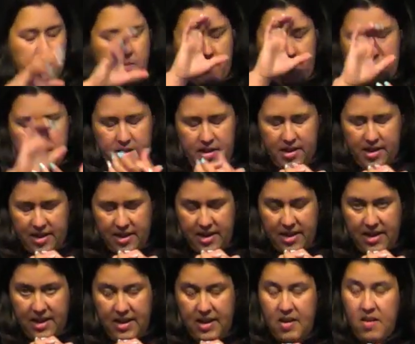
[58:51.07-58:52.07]
so they don't
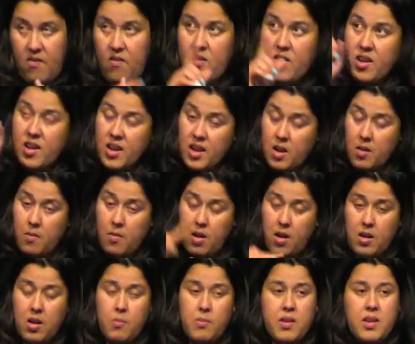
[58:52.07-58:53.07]
fade away.
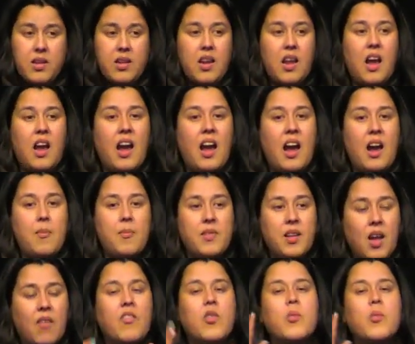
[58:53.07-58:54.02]
It's amazing, right?